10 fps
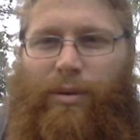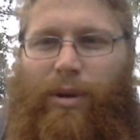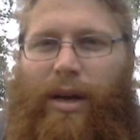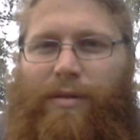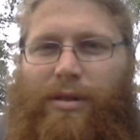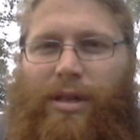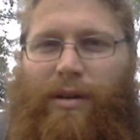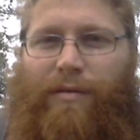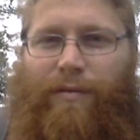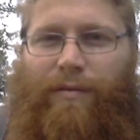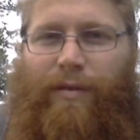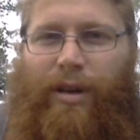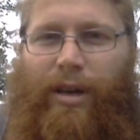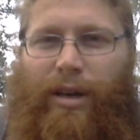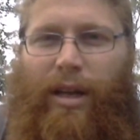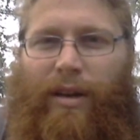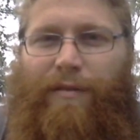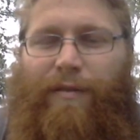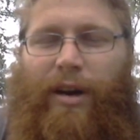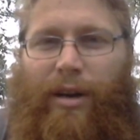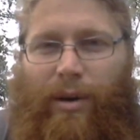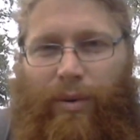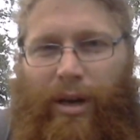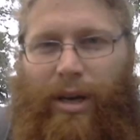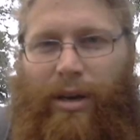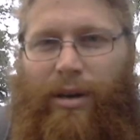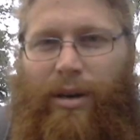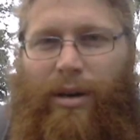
We'll have stuff uh, like a fighting arena.